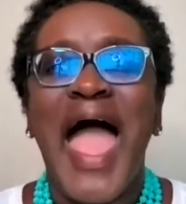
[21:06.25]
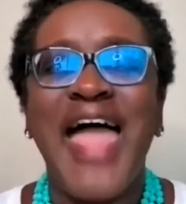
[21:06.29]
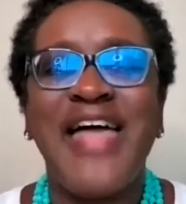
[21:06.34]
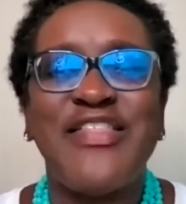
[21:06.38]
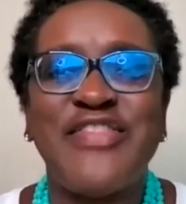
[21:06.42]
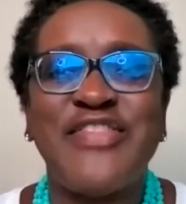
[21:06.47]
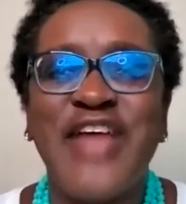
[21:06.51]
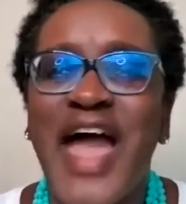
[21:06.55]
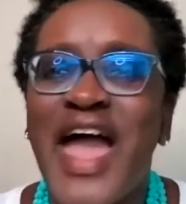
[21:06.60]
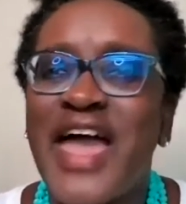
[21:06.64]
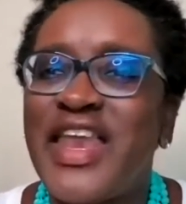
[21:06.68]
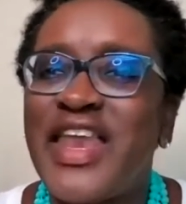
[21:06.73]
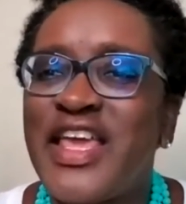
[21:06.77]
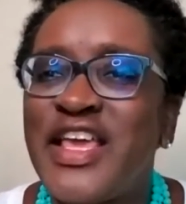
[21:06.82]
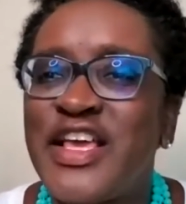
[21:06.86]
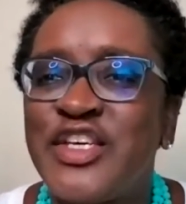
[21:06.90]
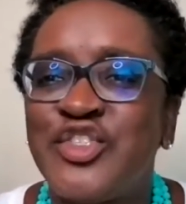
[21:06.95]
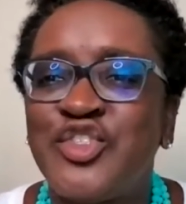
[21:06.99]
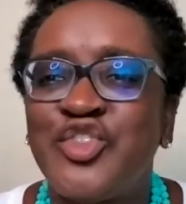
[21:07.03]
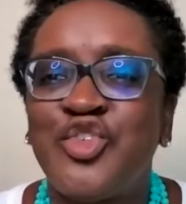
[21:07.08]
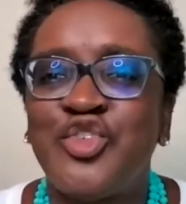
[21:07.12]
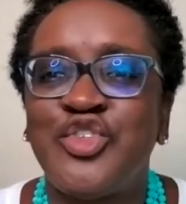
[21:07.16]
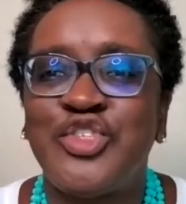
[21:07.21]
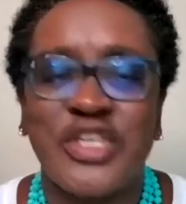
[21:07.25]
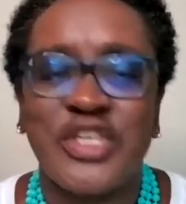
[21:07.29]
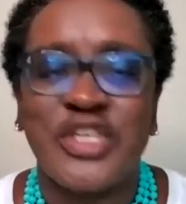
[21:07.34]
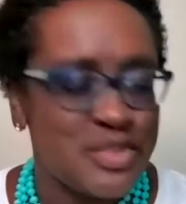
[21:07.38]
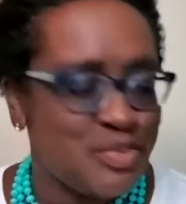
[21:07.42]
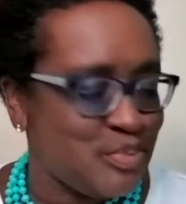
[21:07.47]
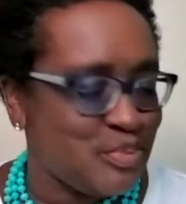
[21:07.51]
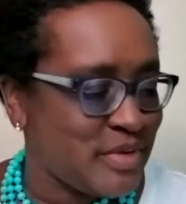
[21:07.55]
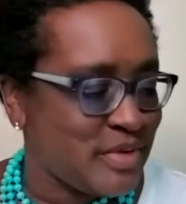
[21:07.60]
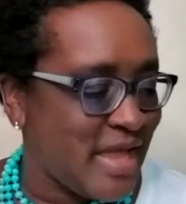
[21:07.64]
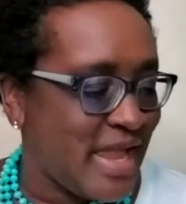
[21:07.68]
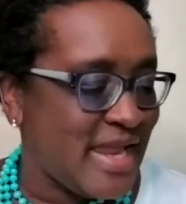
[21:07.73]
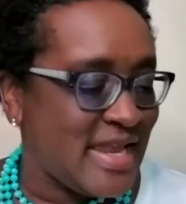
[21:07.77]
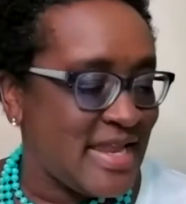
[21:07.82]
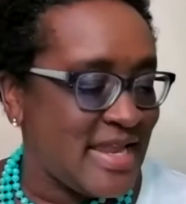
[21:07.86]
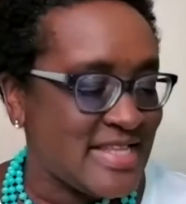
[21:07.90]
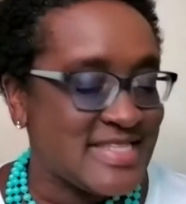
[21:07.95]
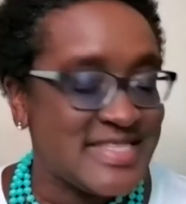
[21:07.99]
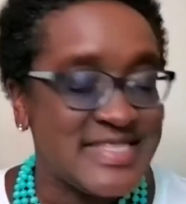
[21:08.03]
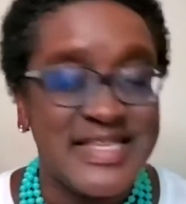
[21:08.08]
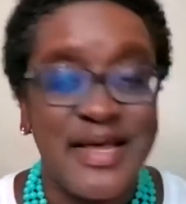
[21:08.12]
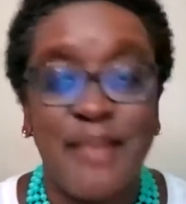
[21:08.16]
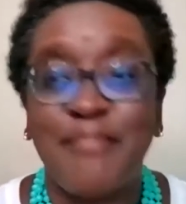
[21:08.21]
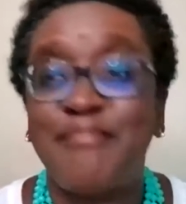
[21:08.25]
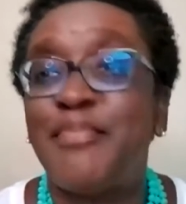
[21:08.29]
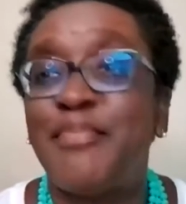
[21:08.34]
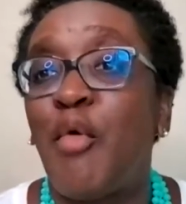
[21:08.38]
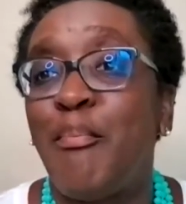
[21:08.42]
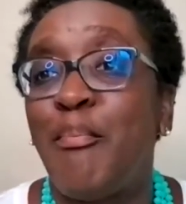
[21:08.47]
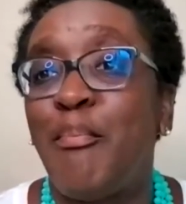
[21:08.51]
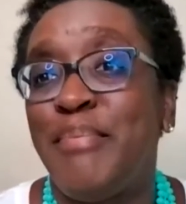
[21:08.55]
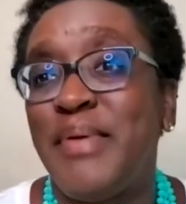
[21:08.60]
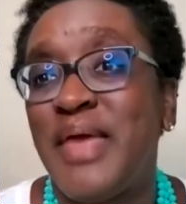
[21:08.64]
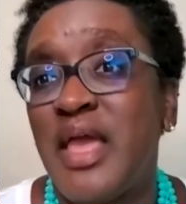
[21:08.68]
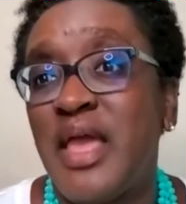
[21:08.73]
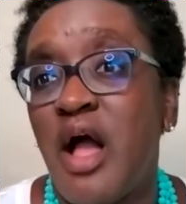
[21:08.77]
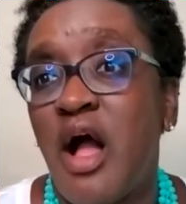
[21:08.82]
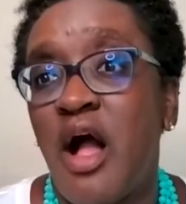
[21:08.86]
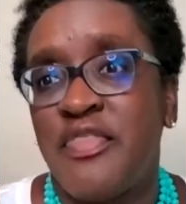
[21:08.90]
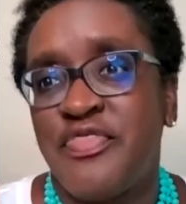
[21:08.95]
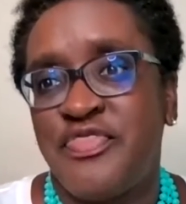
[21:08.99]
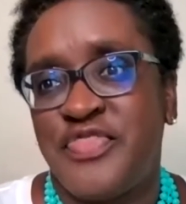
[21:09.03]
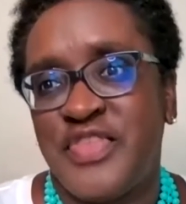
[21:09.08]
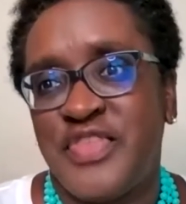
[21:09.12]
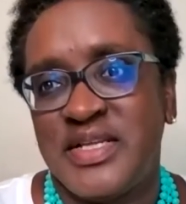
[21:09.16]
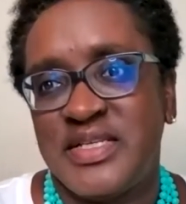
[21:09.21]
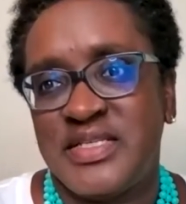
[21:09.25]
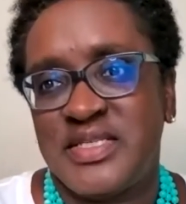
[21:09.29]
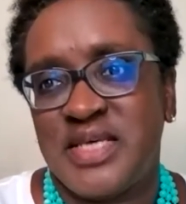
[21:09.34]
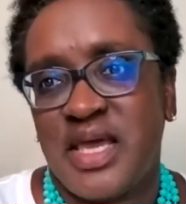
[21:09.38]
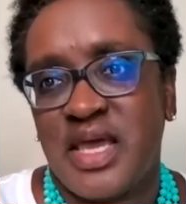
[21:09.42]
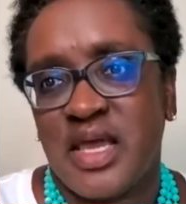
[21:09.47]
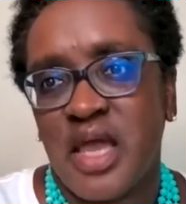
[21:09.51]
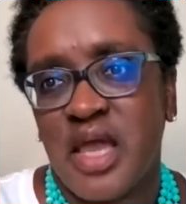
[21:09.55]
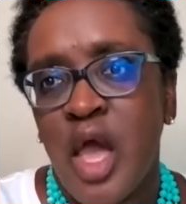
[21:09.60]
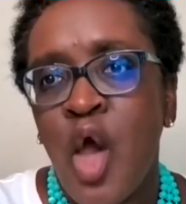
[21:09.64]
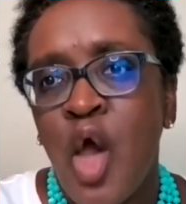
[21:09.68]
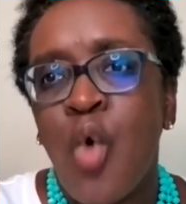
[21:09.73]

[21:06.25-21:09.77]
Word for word: And that is to just plain and simple be authentic.